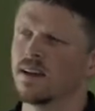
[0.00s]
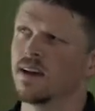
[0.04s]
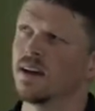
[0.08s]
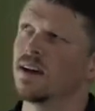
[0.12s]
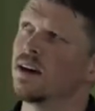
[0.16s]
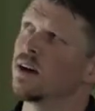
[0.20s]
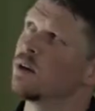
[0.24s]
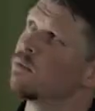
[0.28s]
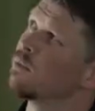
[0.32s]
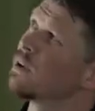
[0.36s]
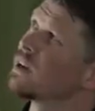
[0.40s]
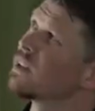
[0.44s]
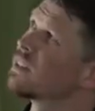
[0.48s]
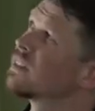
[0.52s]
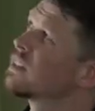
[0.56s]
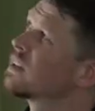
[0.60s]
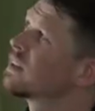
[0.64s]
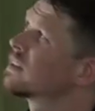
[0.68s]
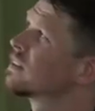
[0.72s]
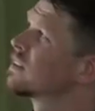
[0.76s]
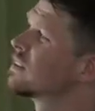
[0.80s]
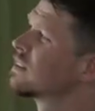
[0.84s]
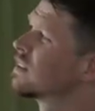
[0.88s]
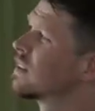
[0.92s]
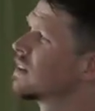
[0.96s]
I
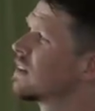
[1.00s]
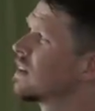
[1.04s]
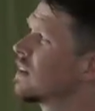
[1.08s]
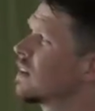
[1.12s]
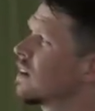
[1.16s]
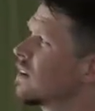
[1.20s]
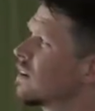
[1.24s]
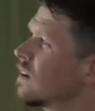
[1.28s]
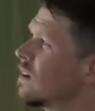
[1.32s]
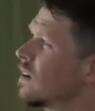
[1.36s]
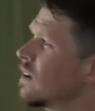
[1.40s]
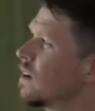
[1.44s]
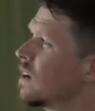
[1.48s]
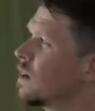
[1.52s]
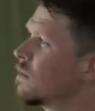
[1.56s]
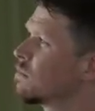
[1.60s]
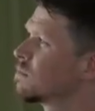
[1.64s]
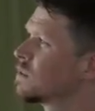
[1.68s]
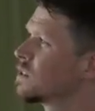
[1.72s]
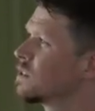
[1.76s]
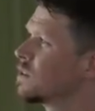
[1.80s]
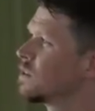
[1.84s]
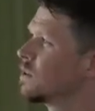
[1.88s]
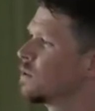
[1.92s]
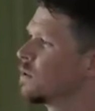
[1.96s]
think that they are
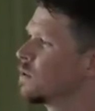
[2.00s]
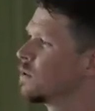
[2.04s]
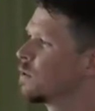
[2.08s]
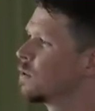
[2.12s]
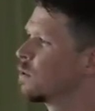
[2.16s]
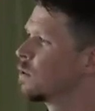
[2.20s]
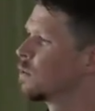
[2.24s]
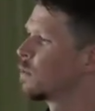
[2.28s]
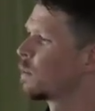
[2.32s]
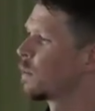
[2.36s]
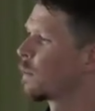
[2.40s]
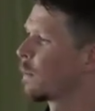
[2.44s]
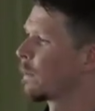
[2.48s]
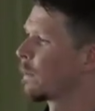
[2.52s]
up to,